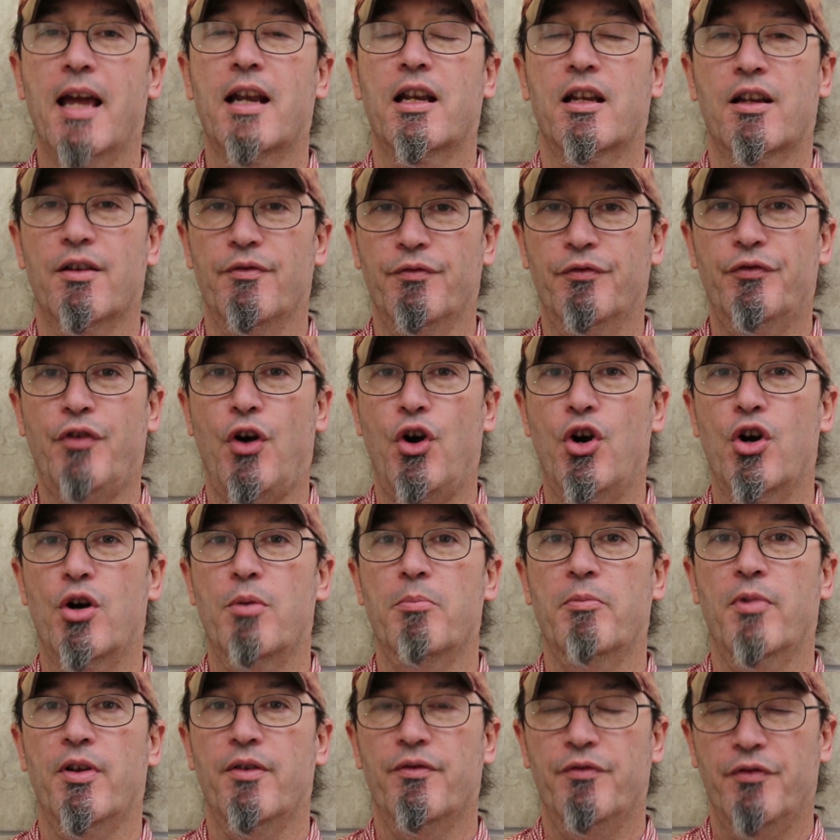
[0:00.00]

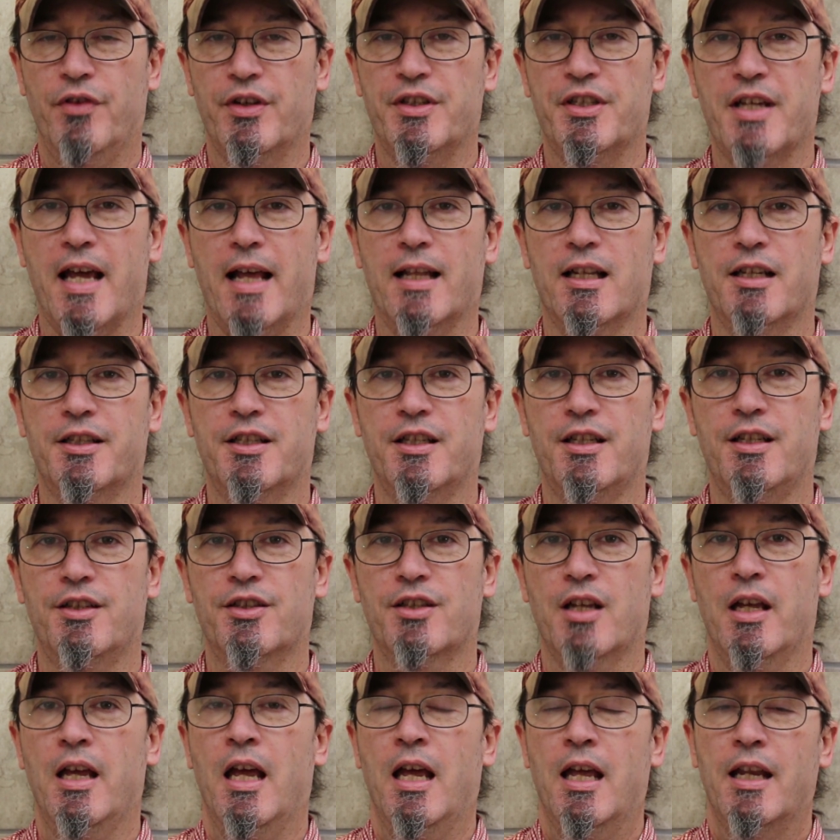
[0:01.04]
confirmed fatalities.